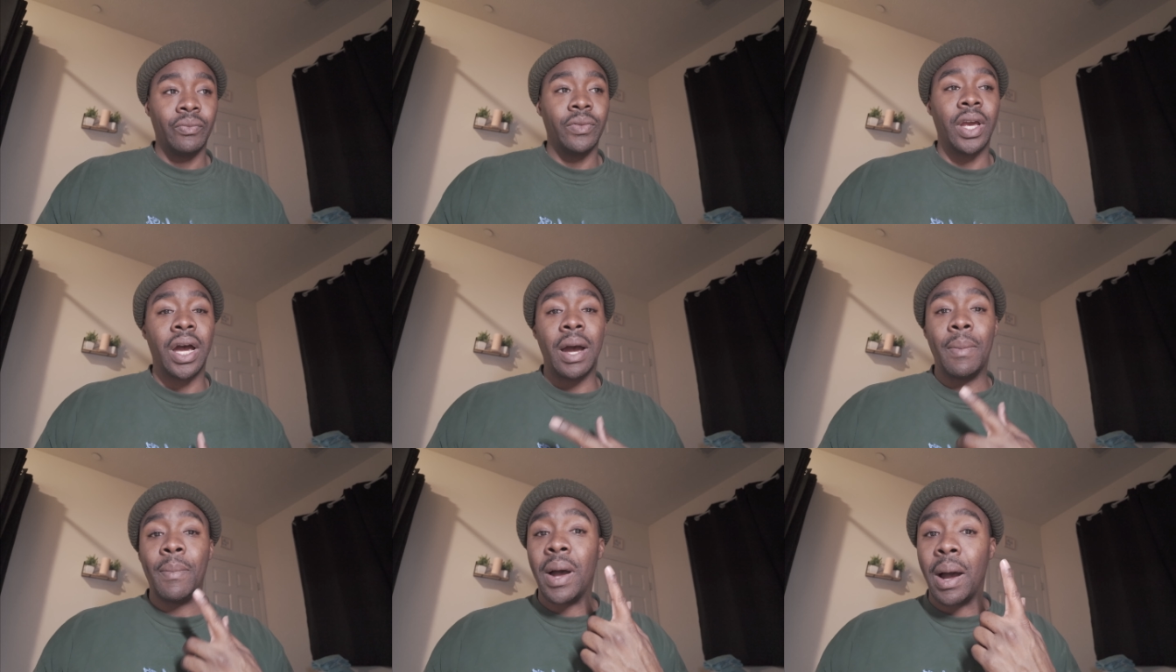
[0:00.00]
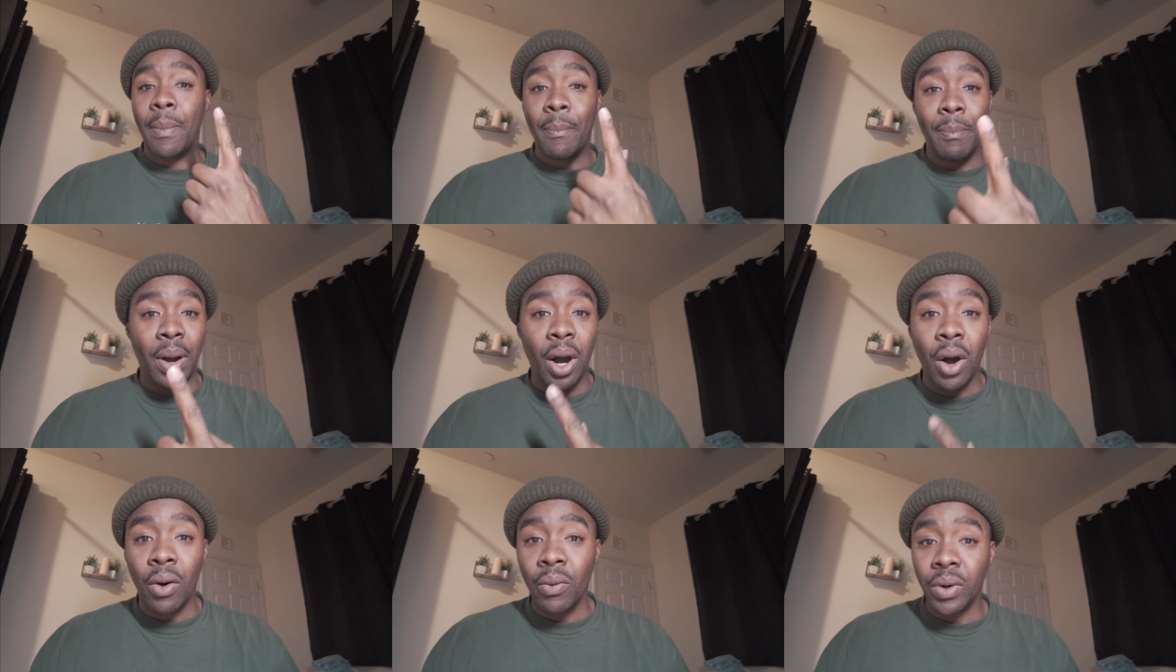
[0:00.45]
I
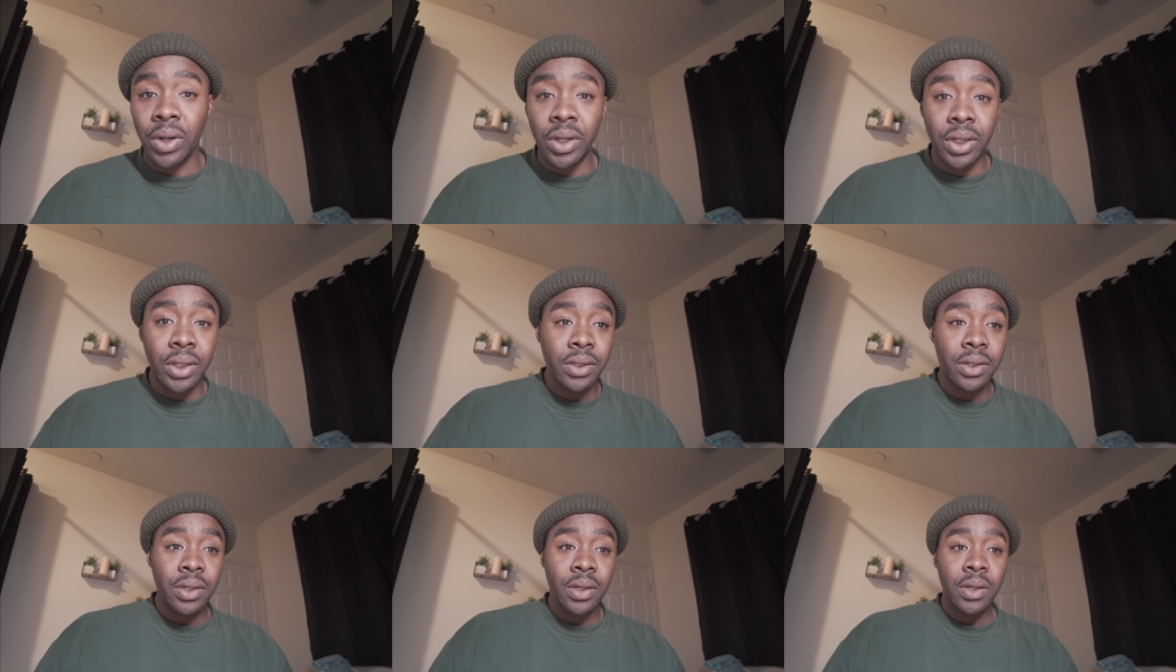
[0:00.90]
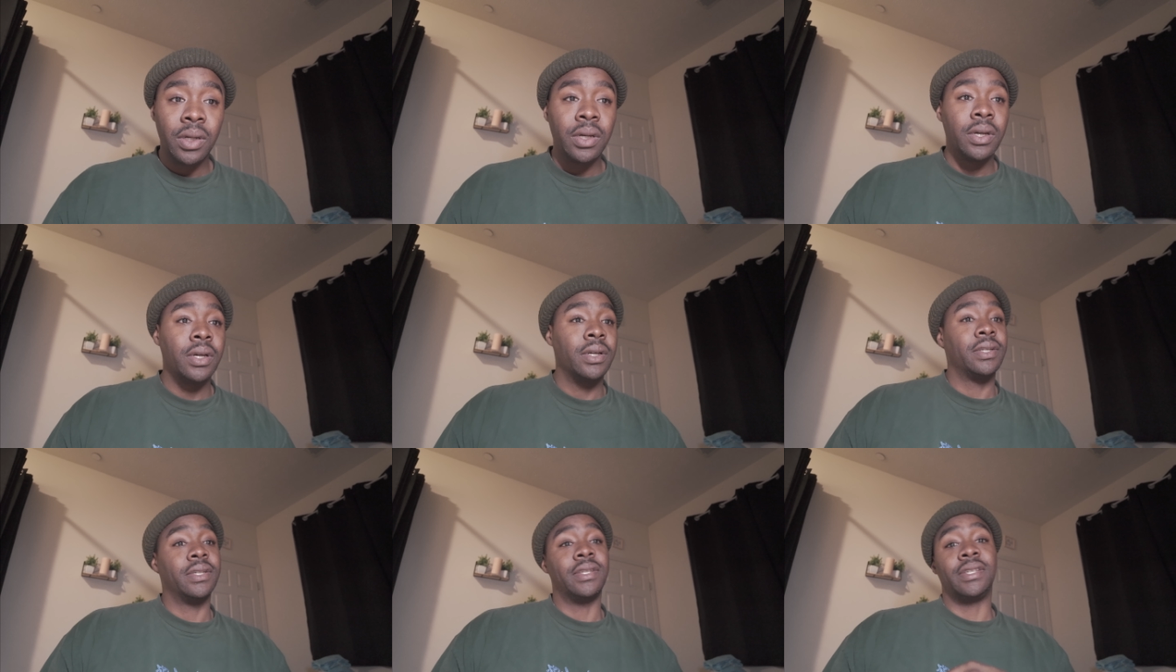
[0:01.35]
bought one,
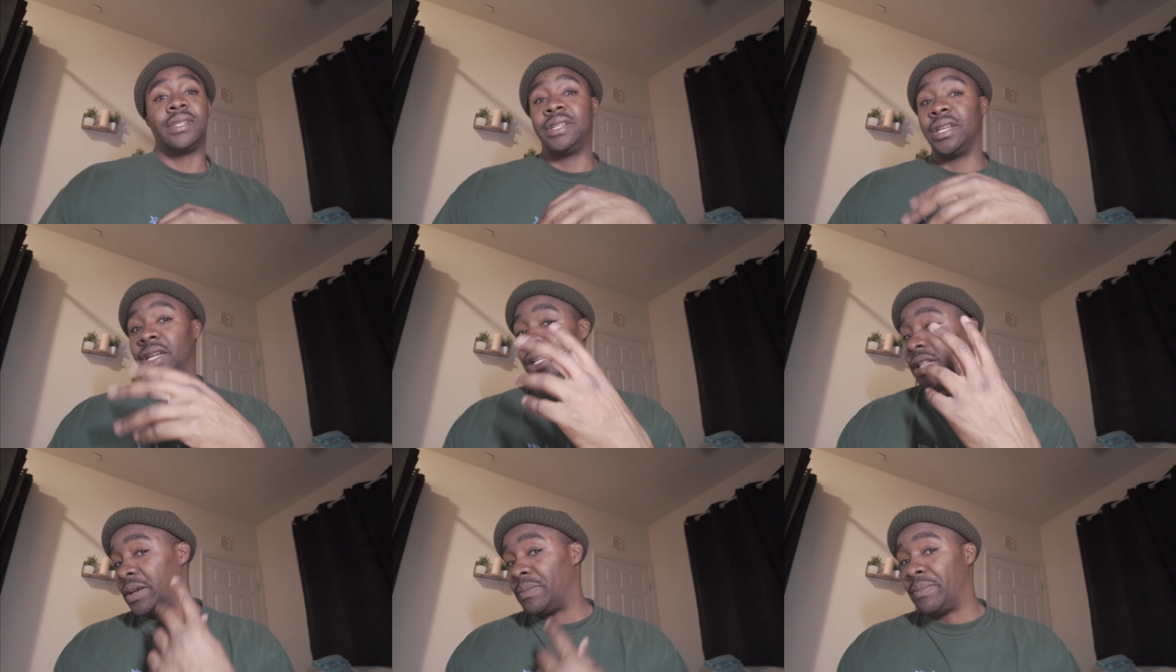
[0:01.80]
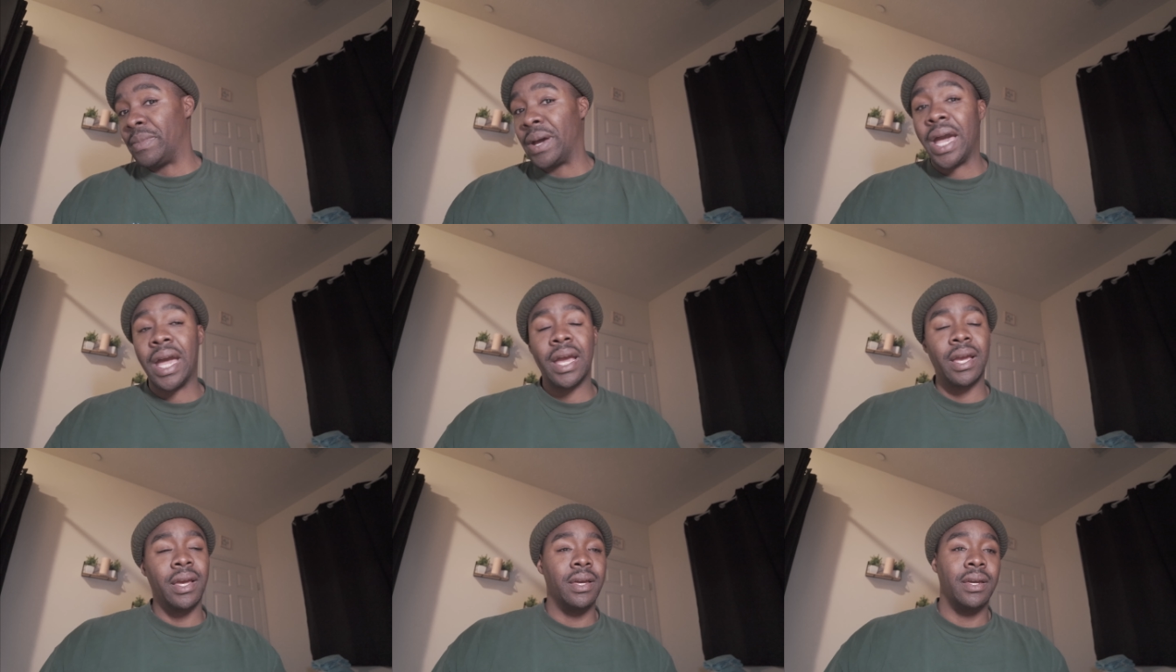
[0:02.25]
sent it
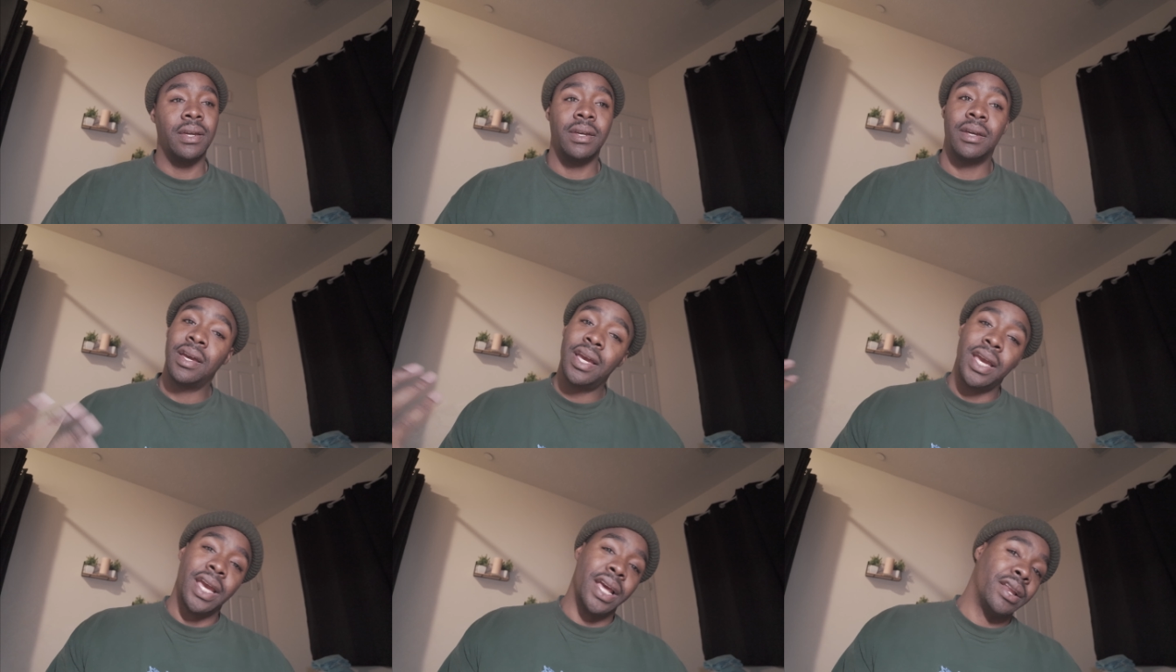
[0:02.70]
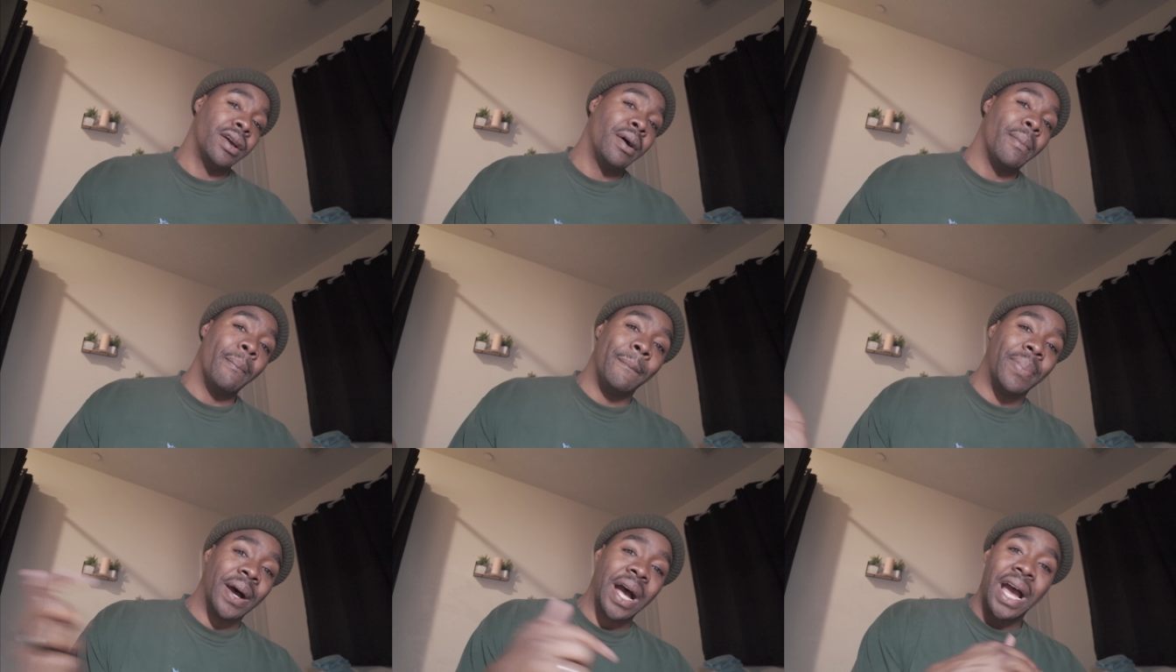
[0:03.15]
back, ended
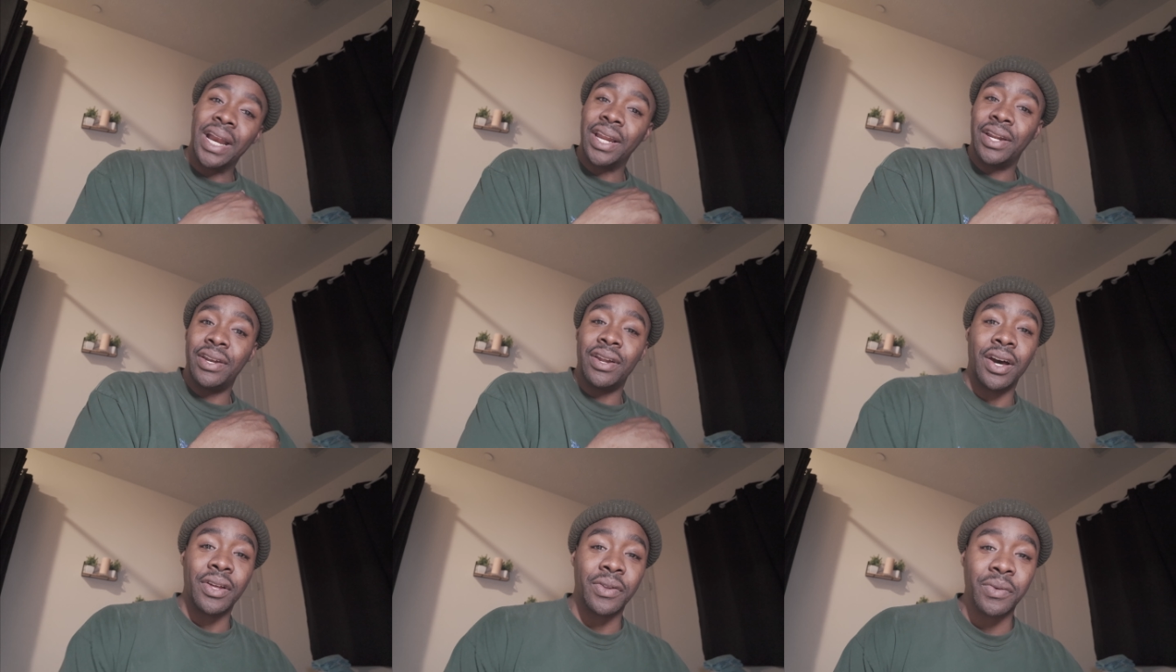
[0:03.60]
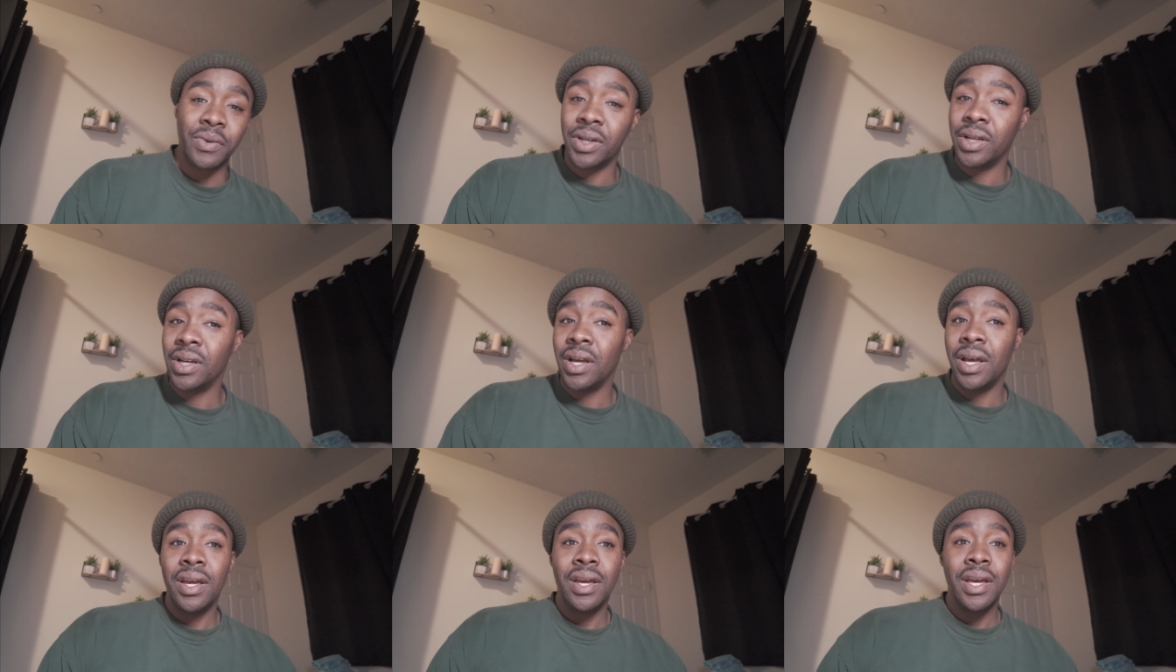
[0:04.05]
up buying another
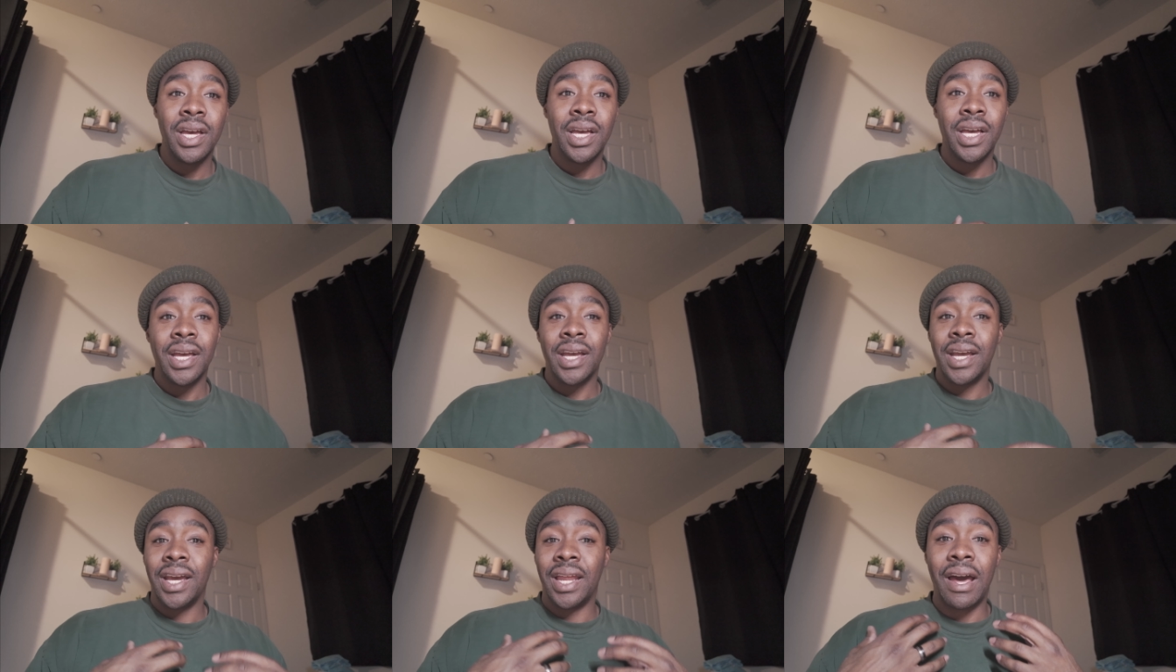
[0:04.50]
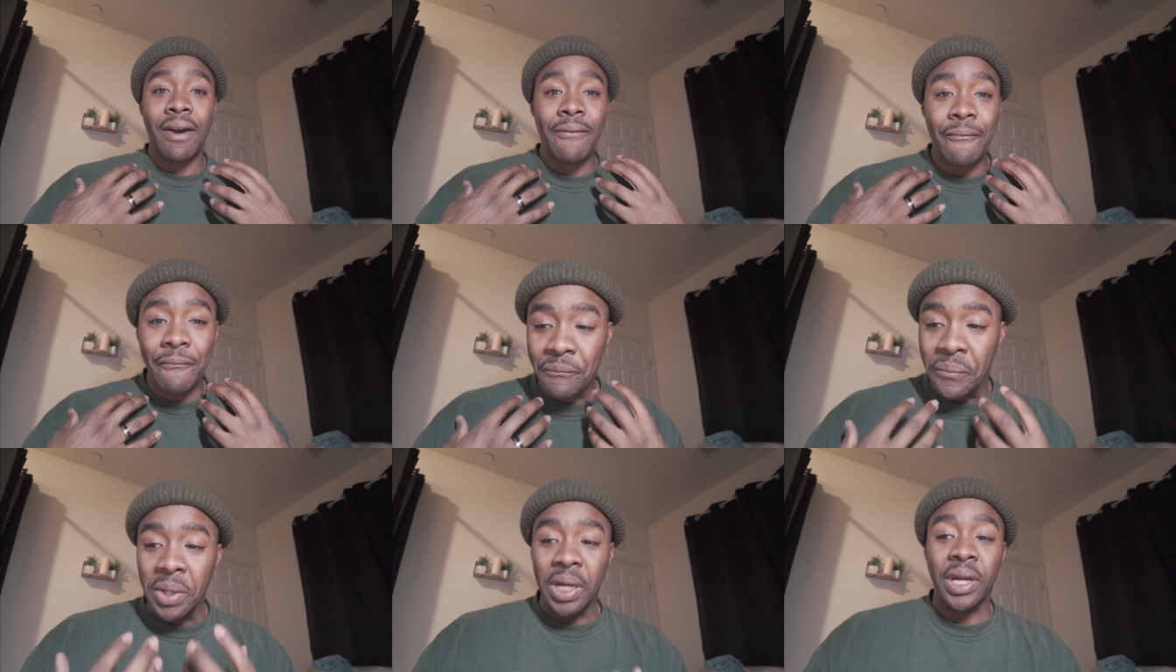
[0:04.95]
one, and I
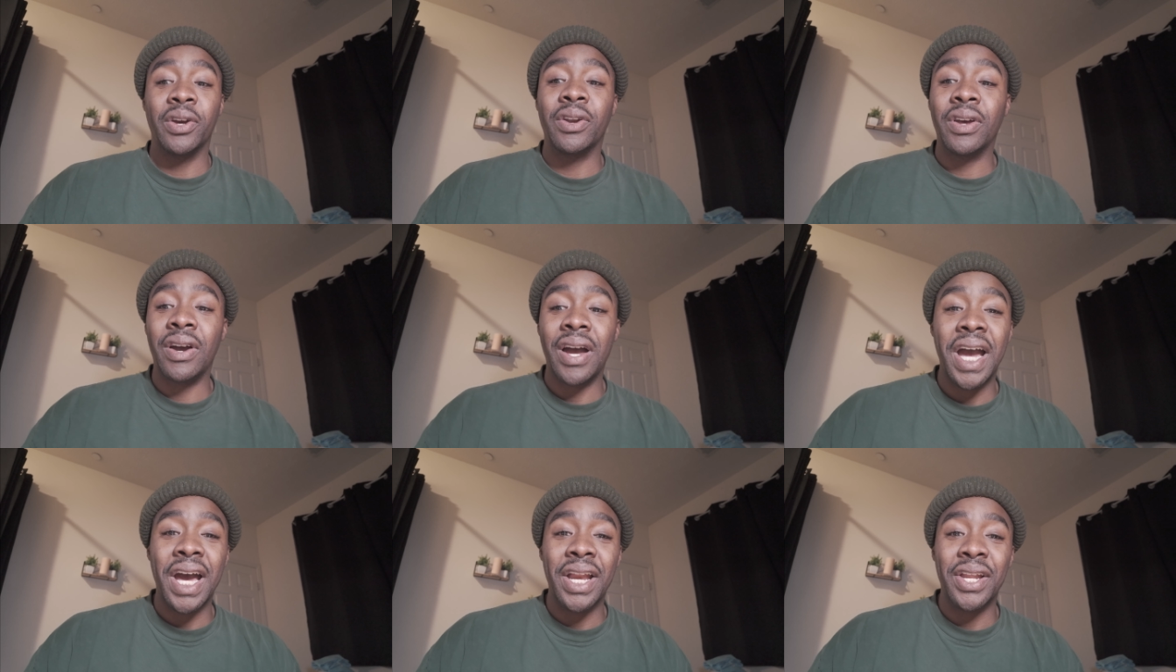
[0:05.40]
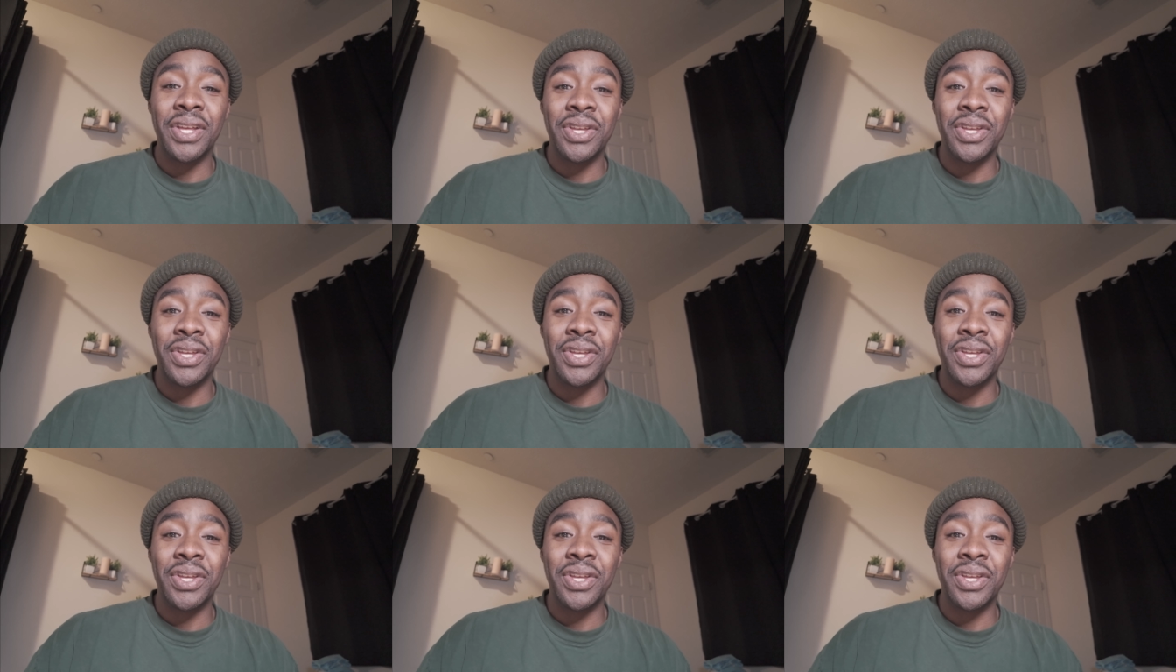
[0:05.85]
figured out how to